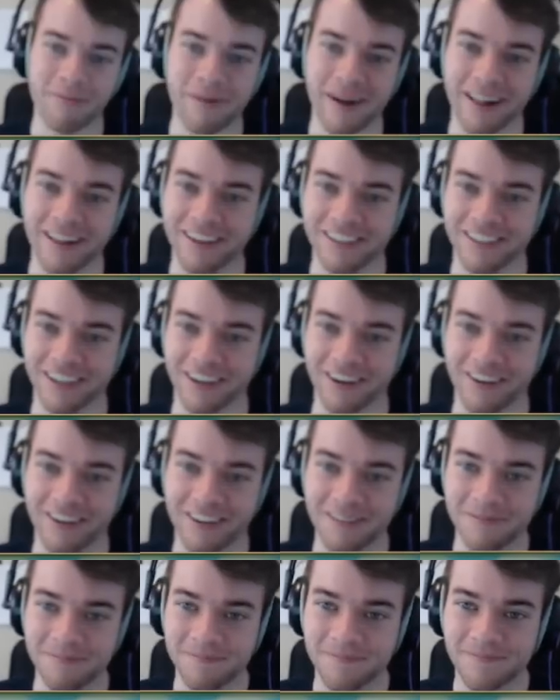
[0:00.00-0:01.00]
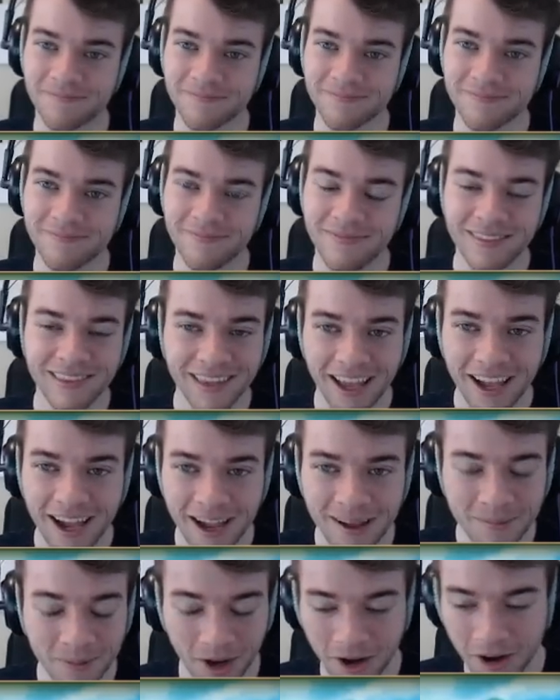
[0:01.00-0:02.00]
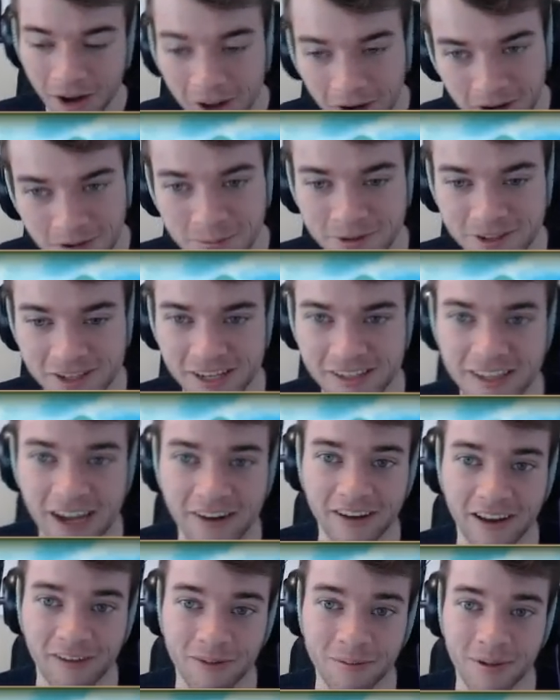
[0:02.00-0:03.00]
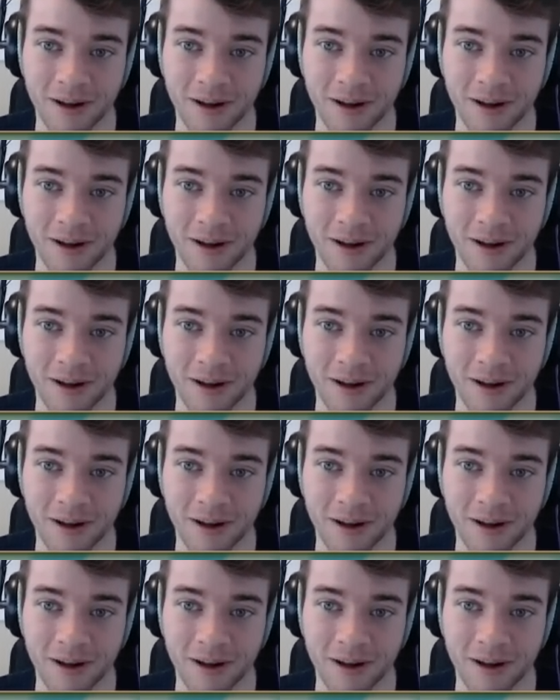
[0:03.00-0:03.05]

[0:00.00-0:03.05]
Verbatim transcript: a Politoed. I'm 100% down to have a